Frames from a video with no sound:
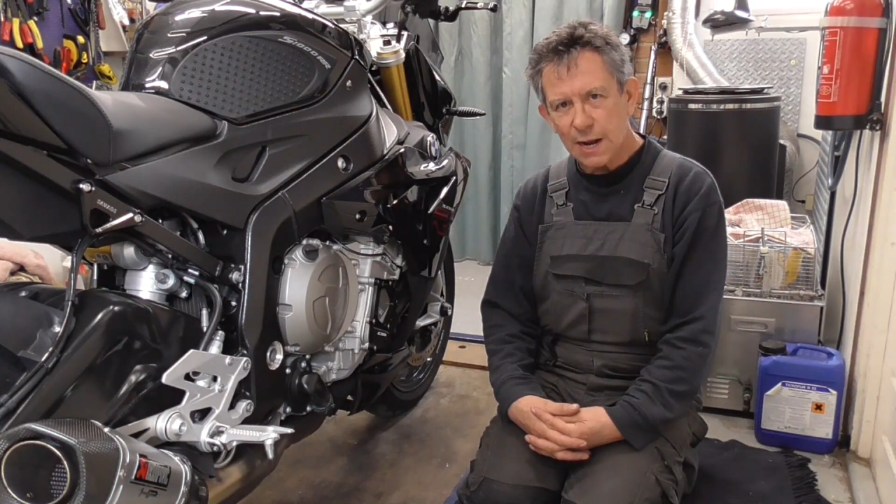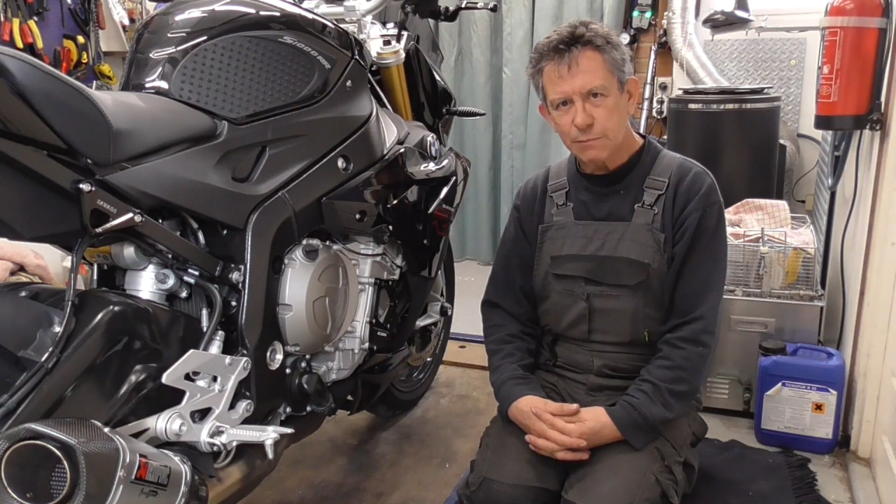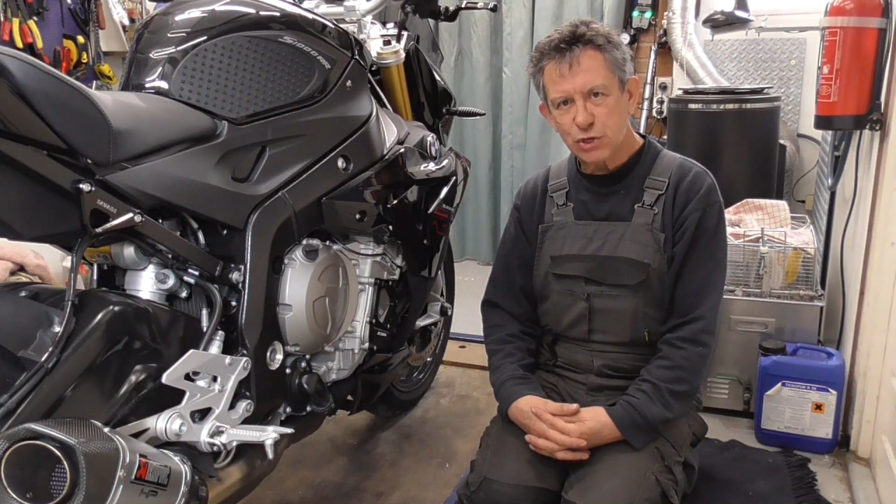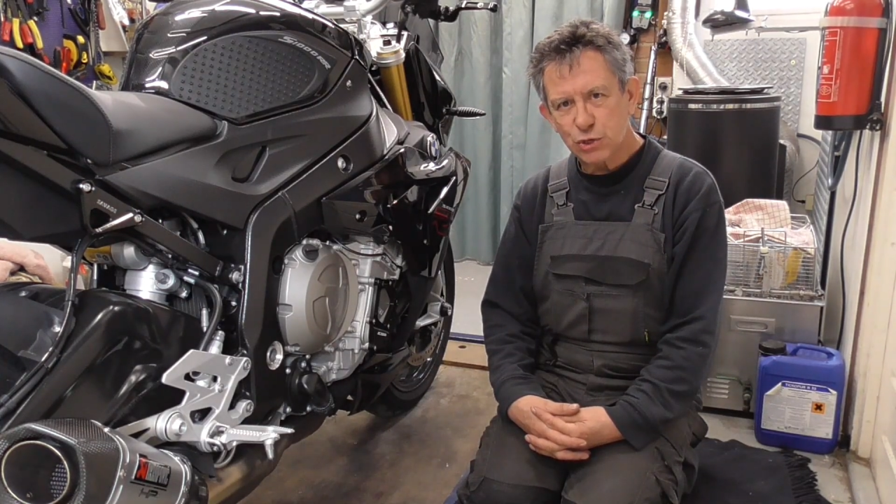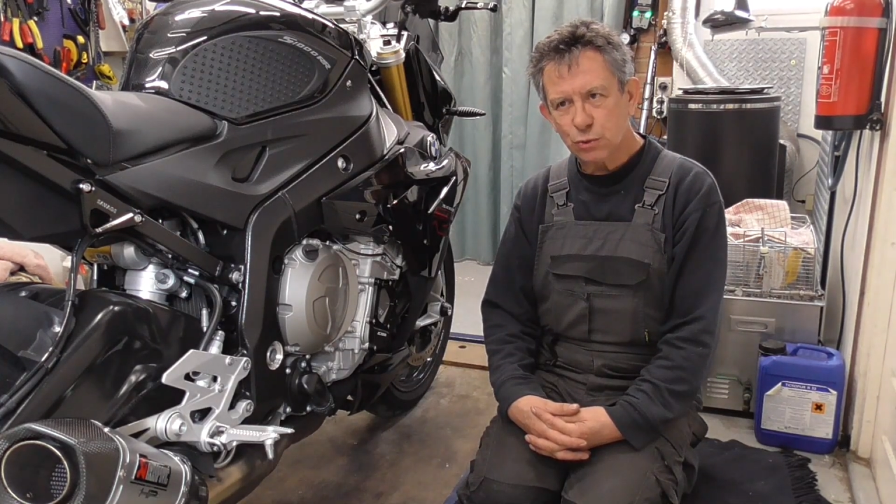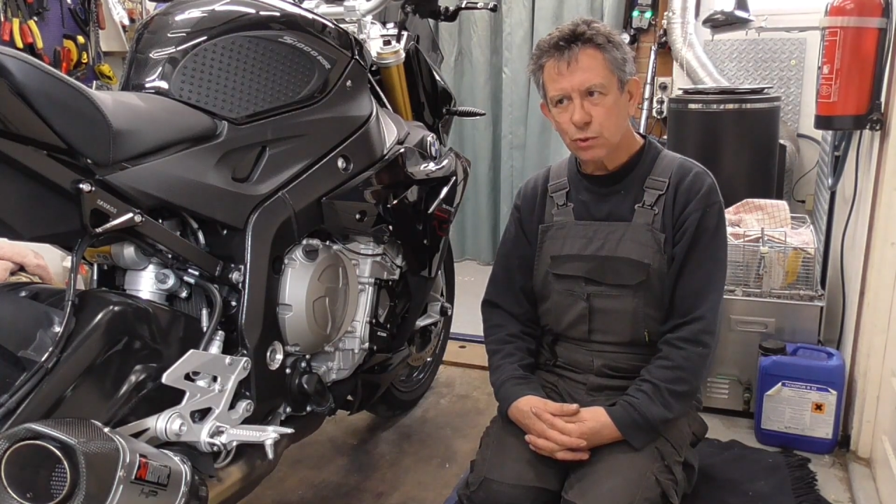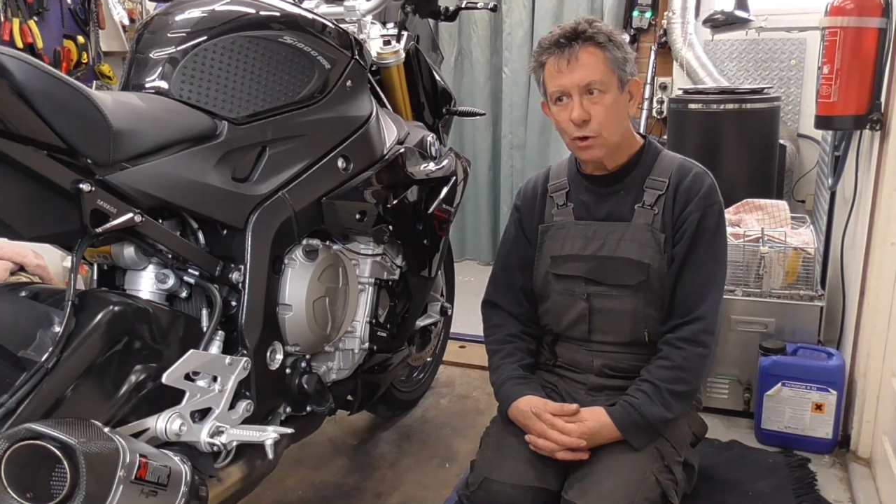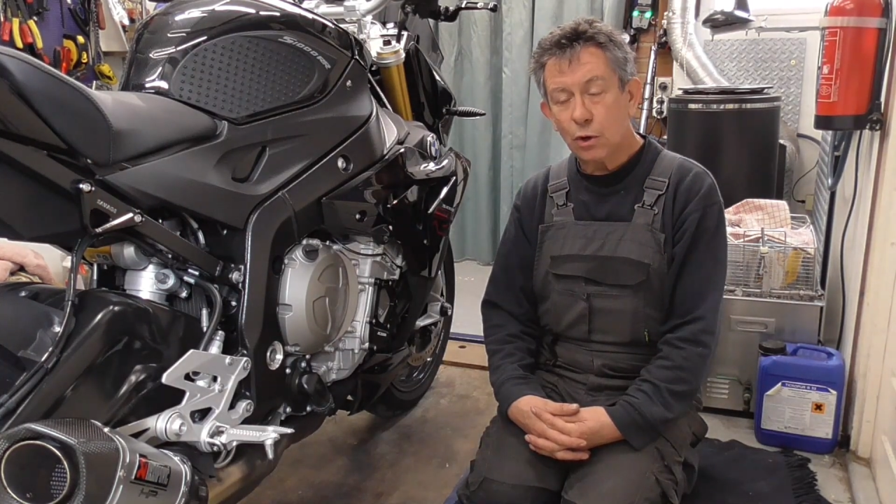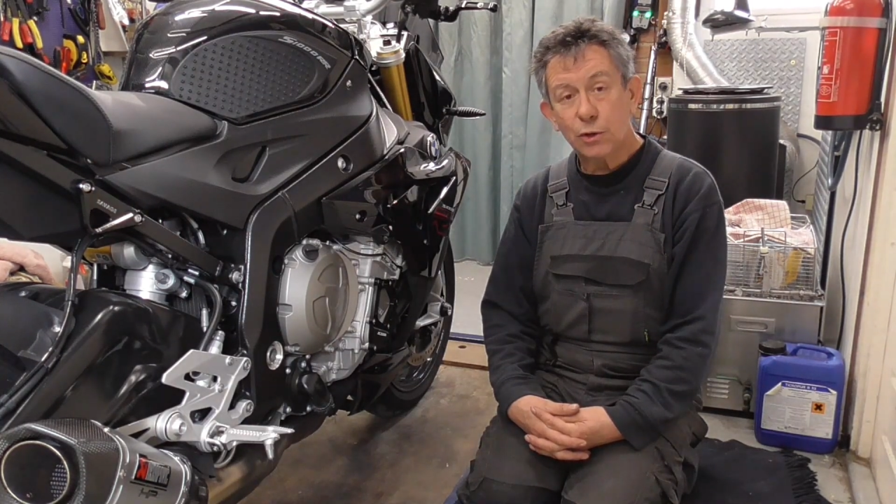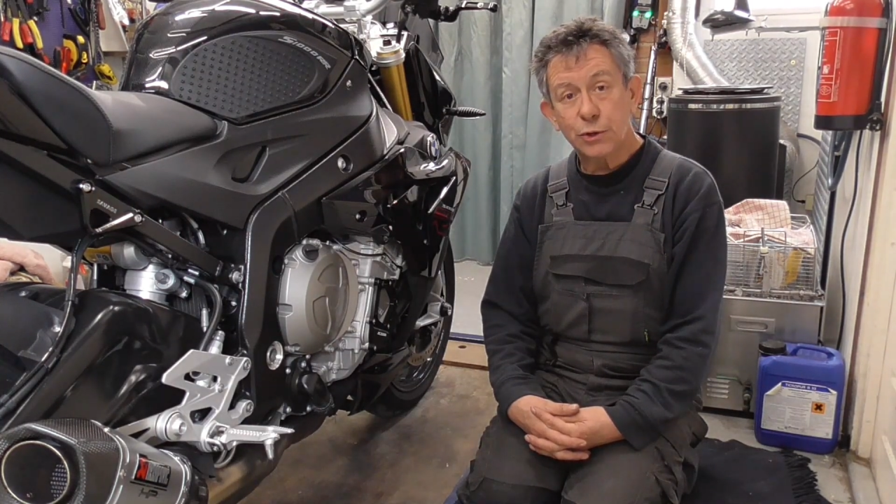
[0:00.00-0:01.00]
I'm sure
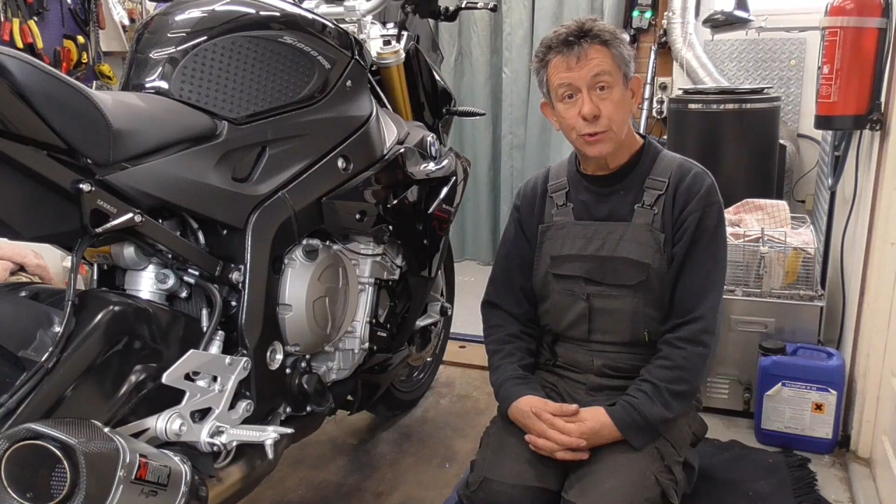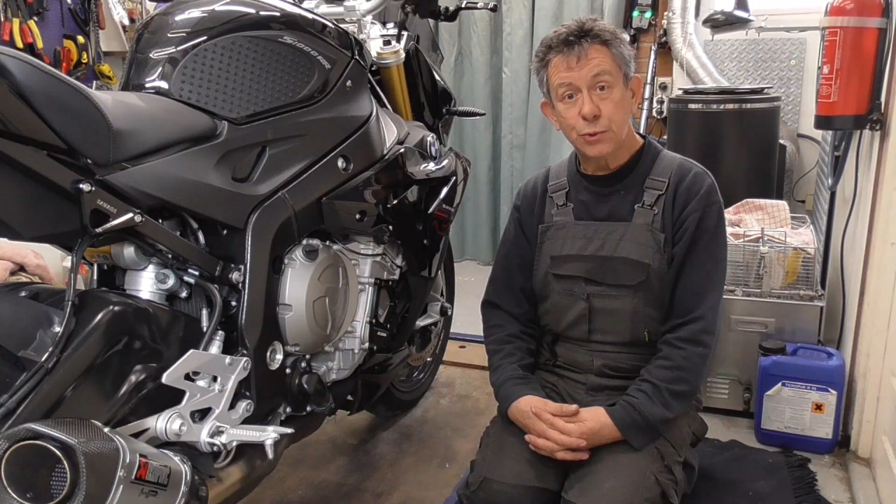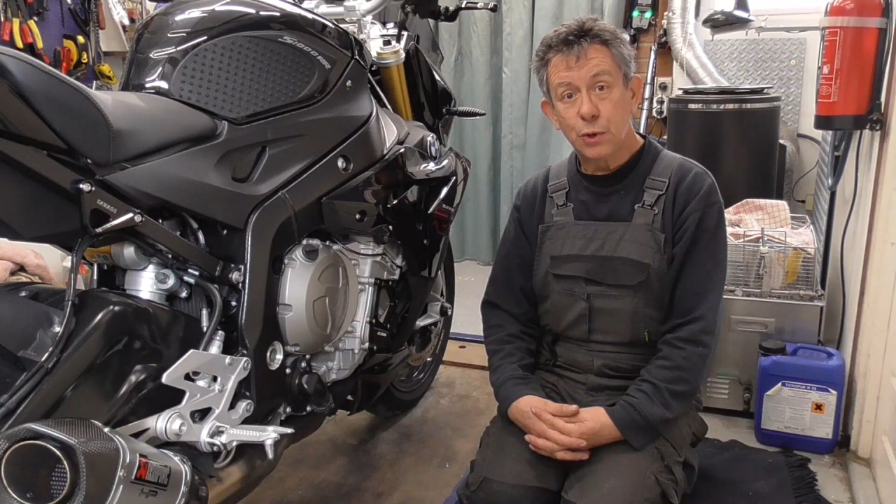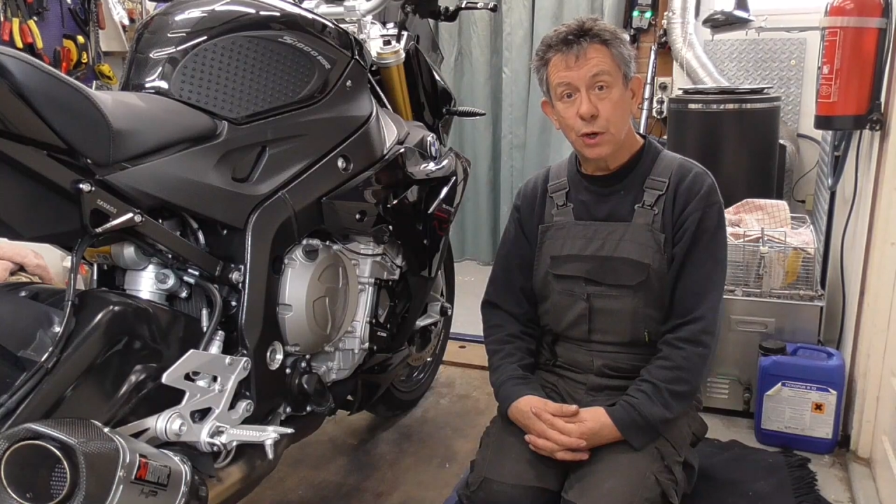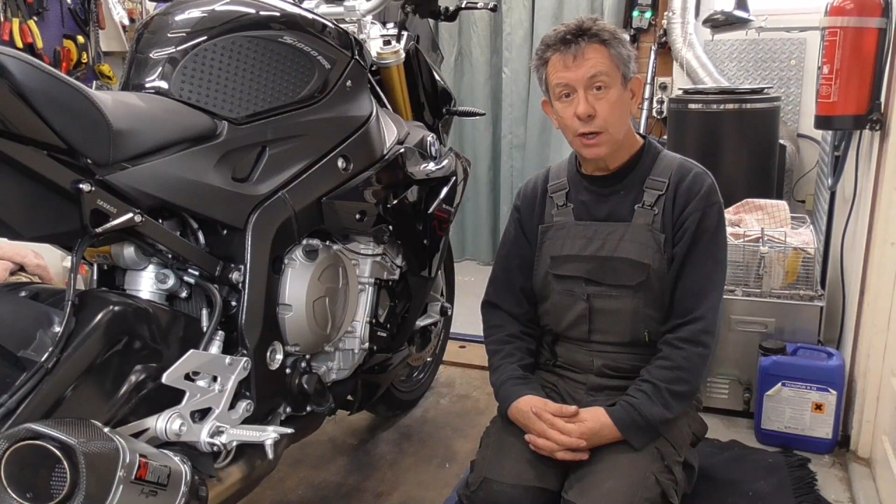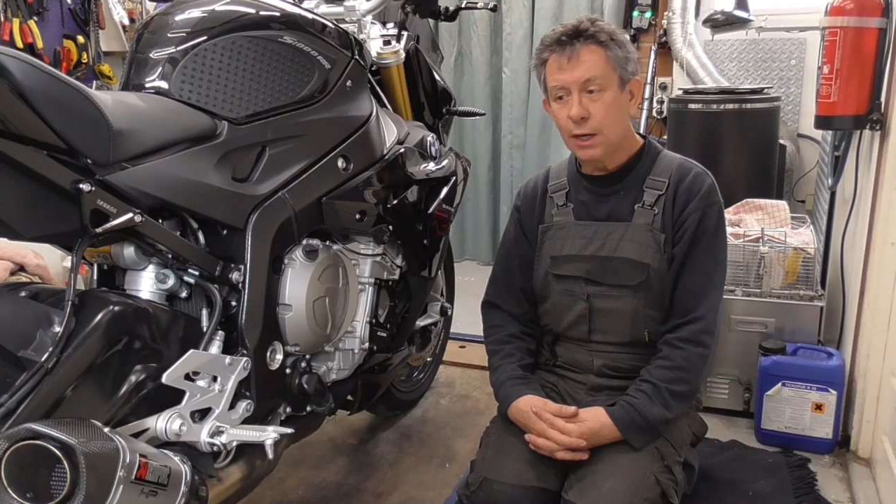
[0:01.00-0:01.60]
all you